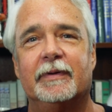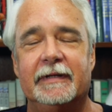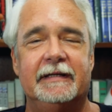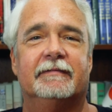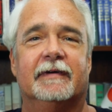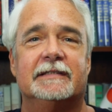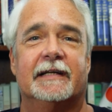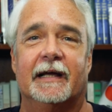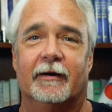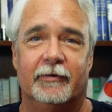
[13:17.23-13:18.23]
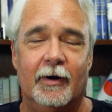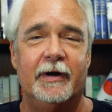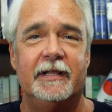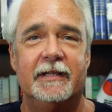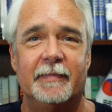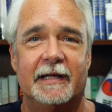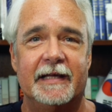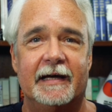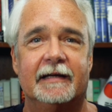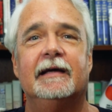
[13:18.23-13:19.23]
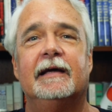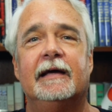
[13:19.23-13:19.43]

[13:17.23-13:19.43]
believe. I said, I don't know anything about that.